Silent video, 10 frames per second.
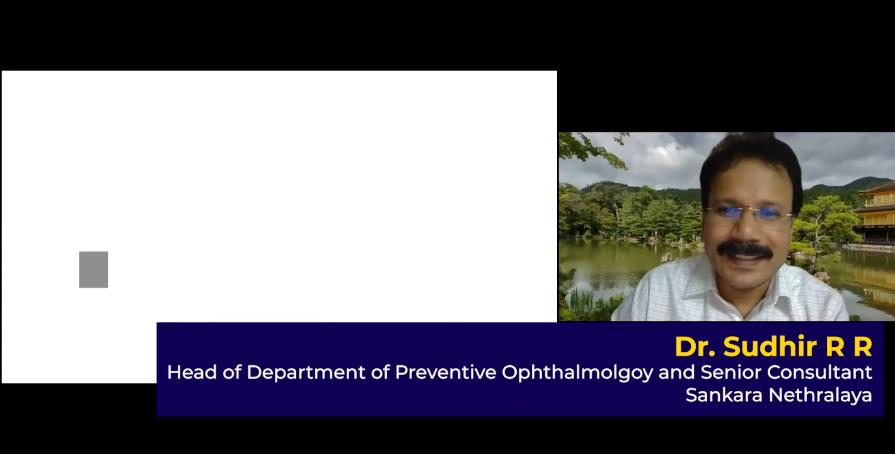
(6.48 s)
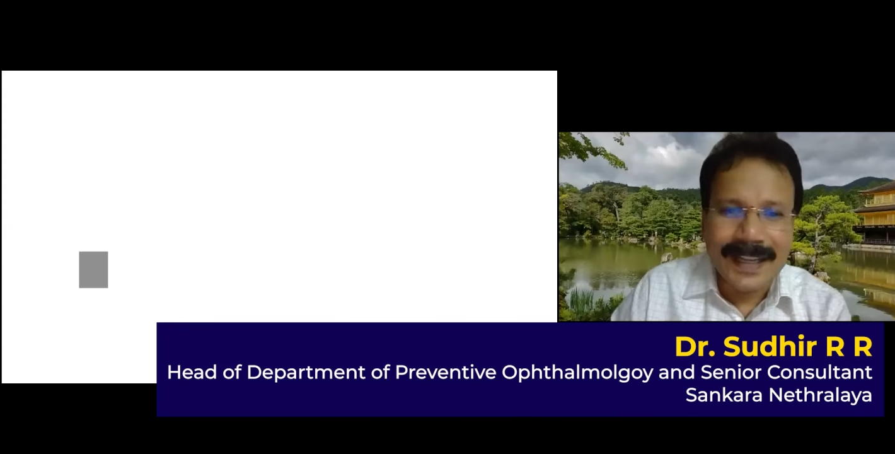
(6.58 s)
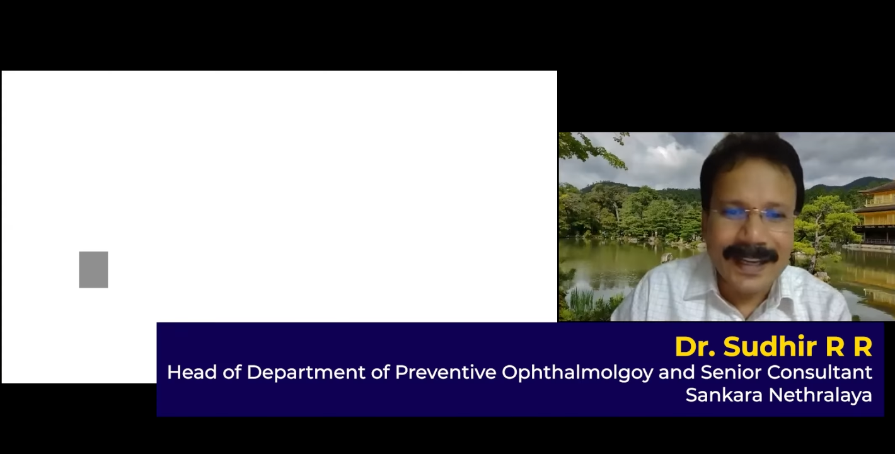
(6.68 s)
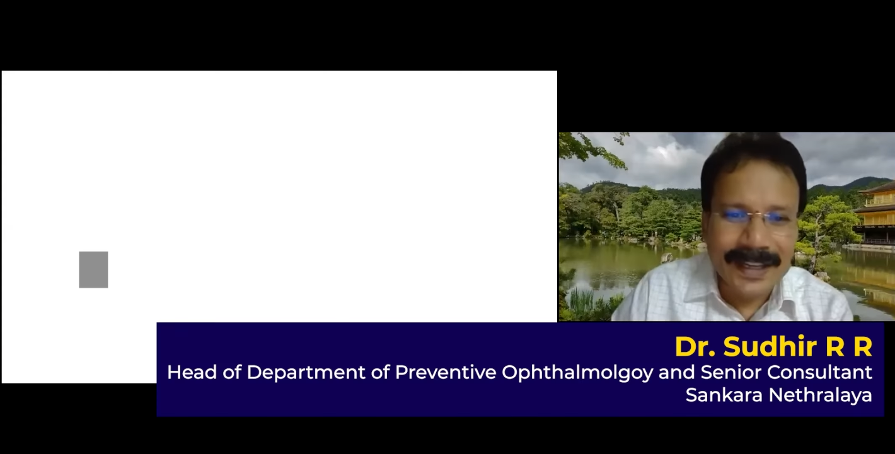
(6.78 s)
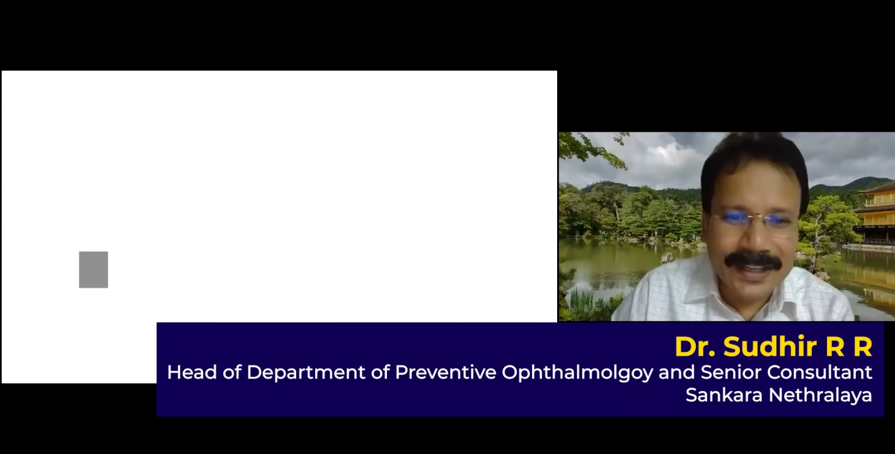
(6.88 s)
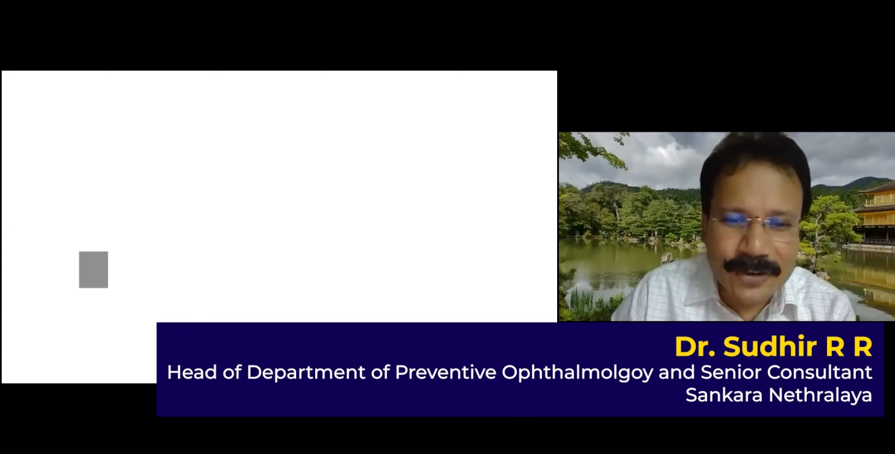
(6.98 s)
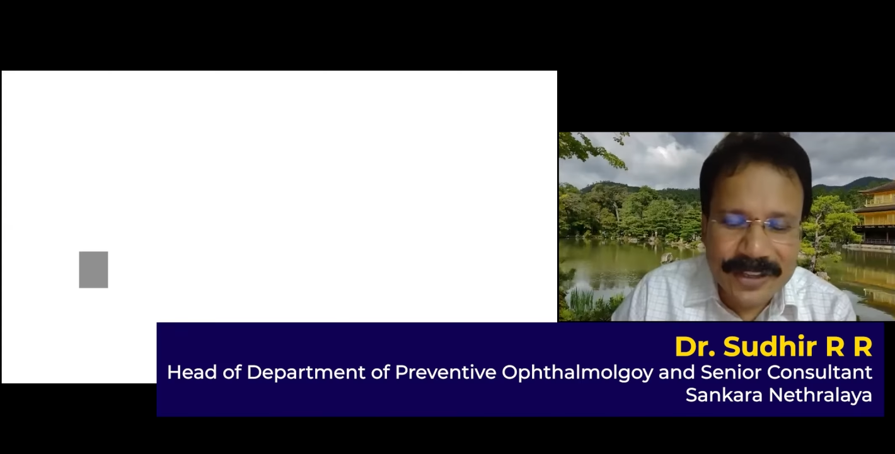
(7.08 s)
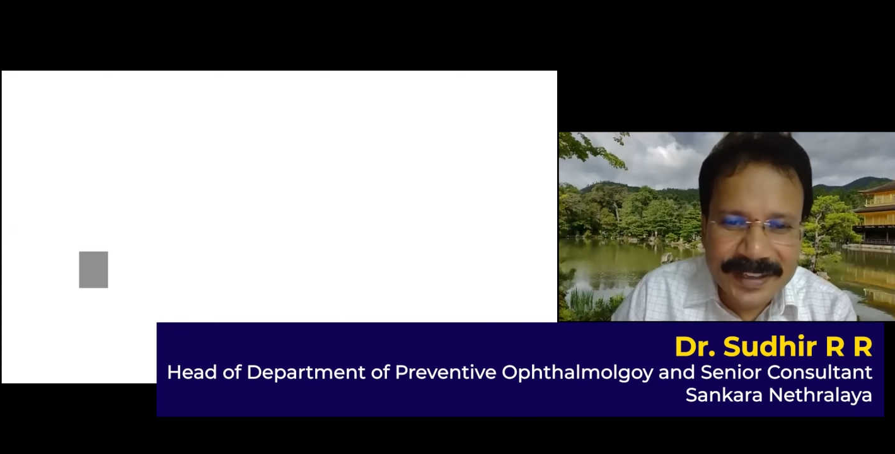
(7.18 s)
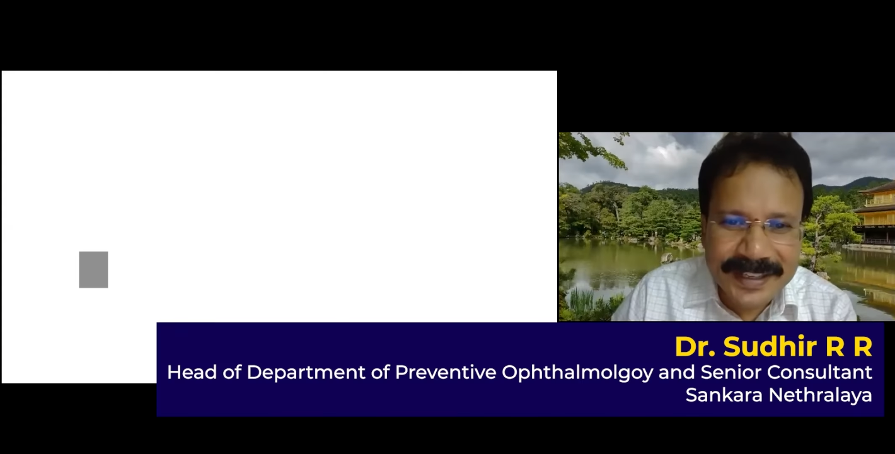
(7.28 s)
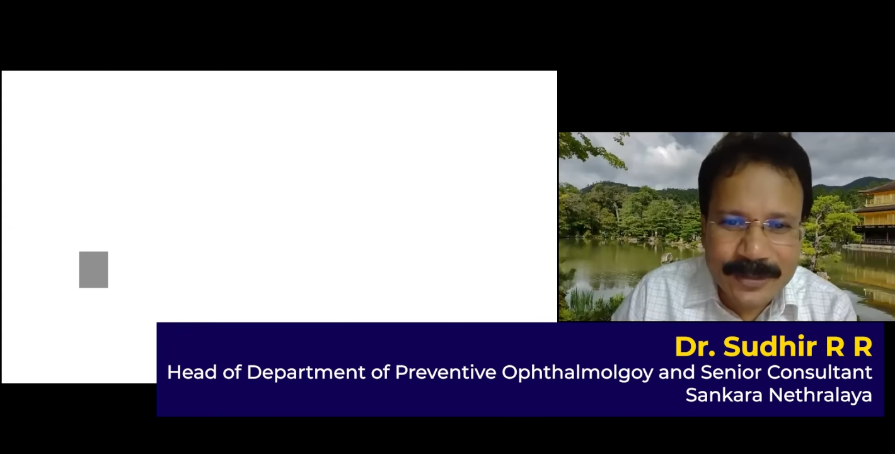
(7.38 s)
Good
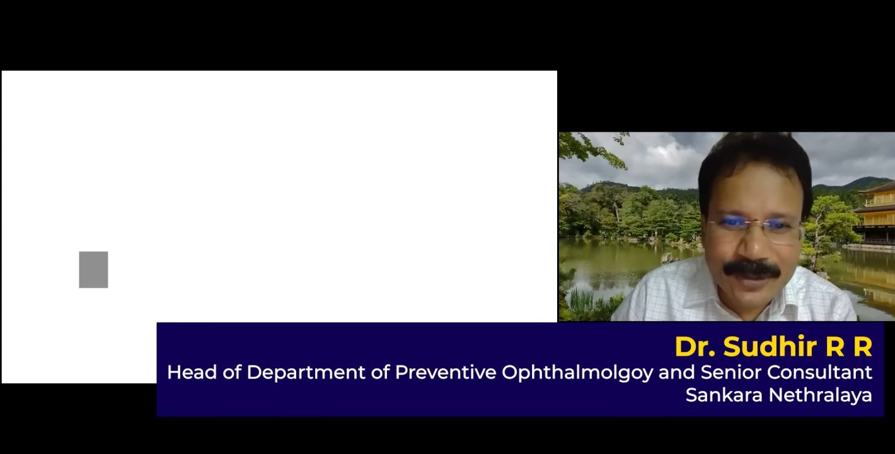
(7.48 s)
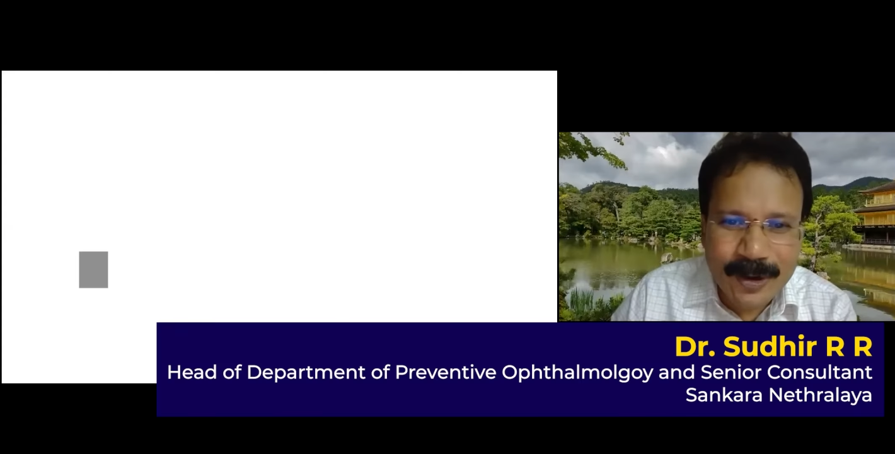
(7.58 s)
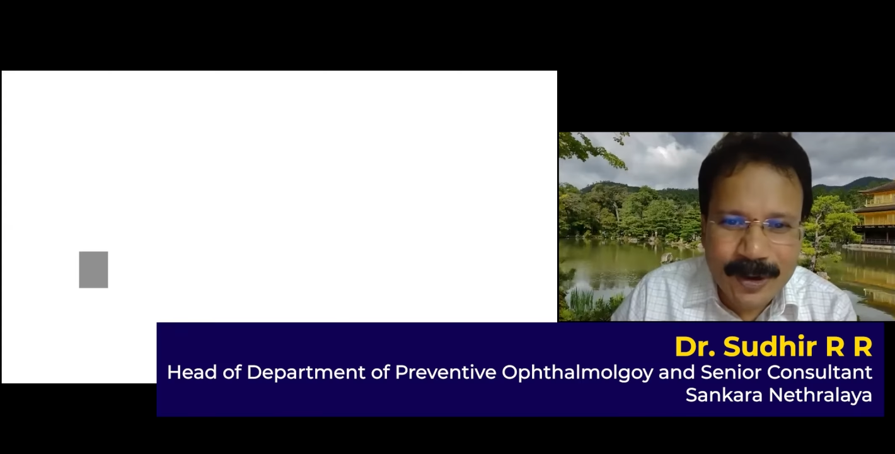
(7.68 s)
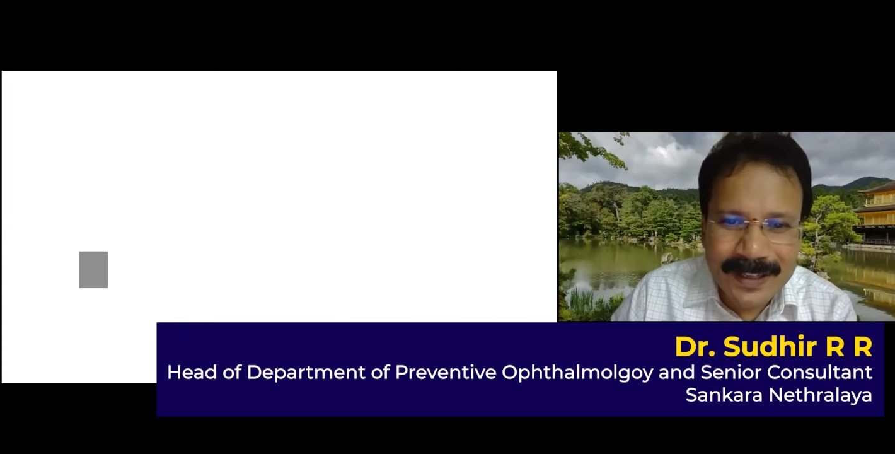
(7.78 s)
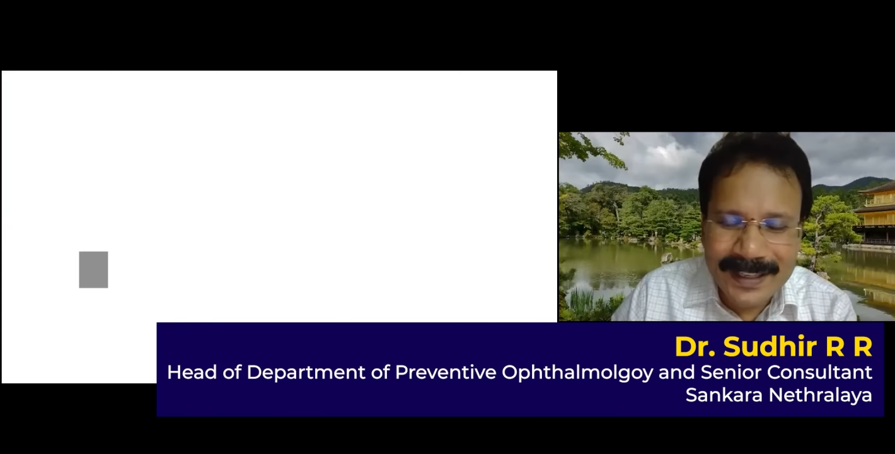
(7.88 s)
evening to all and